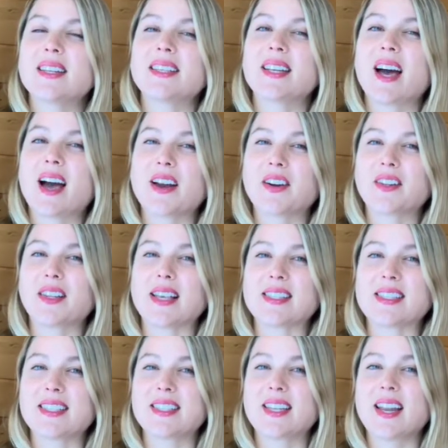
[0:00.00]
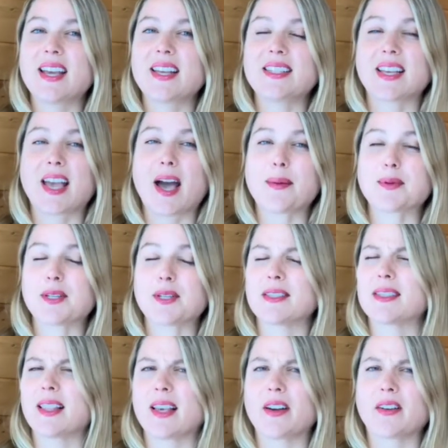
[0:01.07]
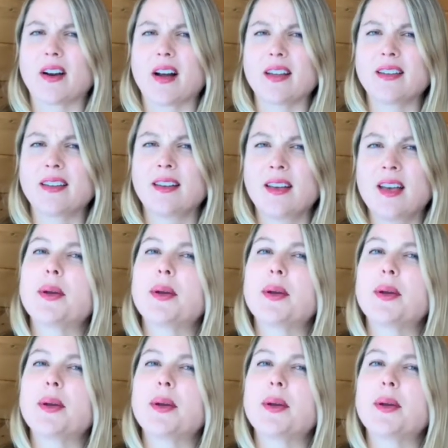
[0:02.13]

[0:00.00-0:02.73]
an entire lesson today to captions later on,